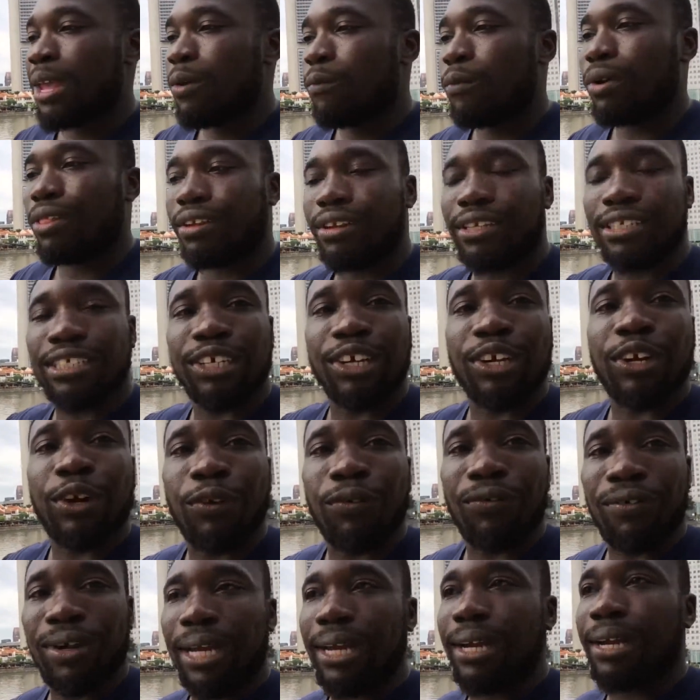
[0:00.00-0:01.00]
whether it's their
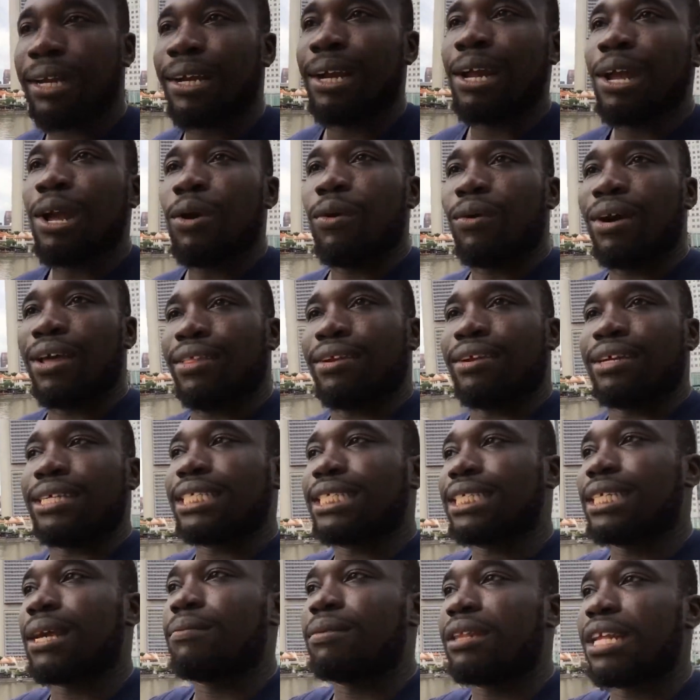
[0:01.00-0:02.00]
career, whether
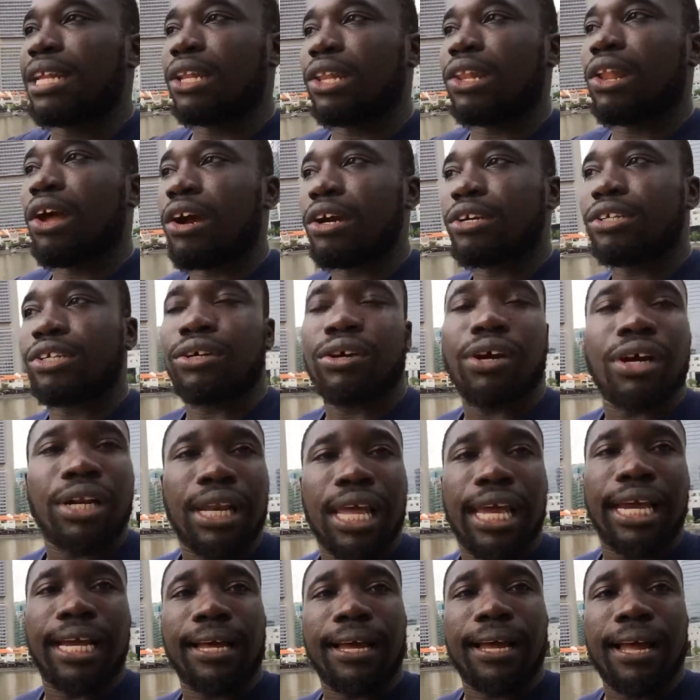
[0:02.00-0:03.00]
it's something larger on
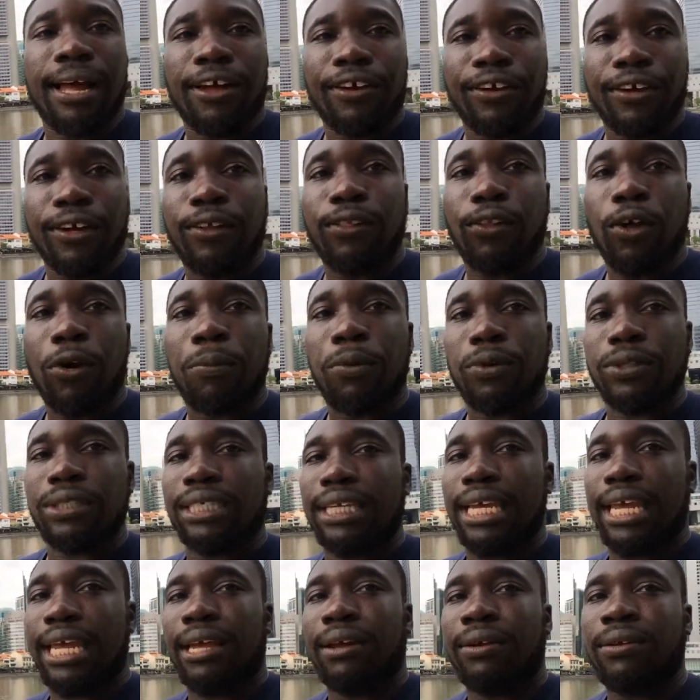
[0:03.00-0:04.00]
like a on a global
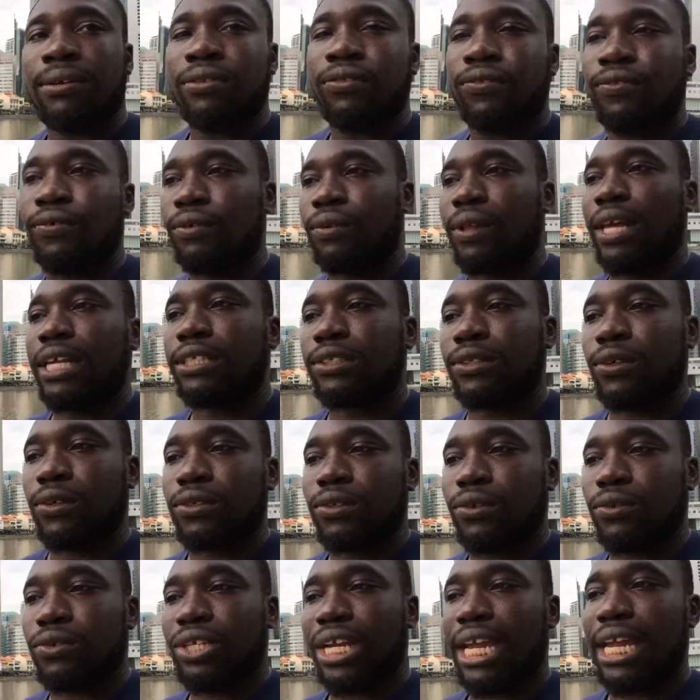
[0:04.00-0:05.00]
scale through like
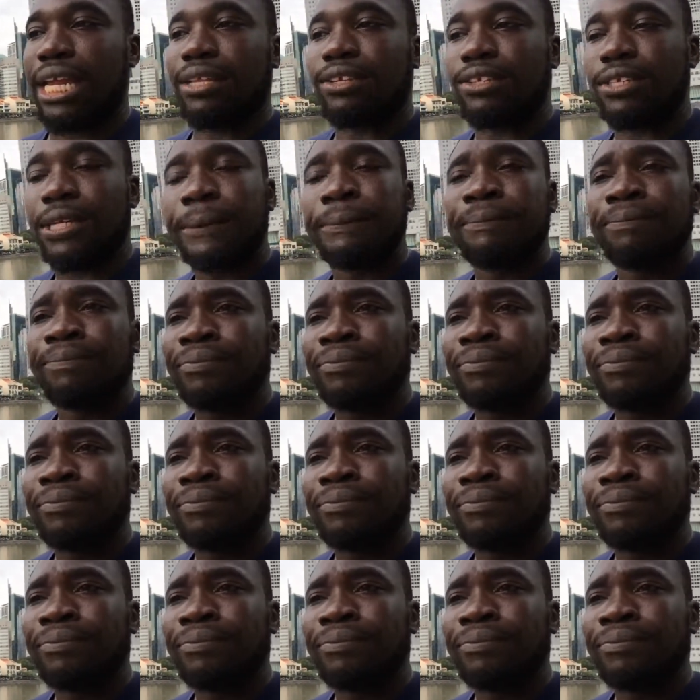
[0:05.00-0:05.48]
social change?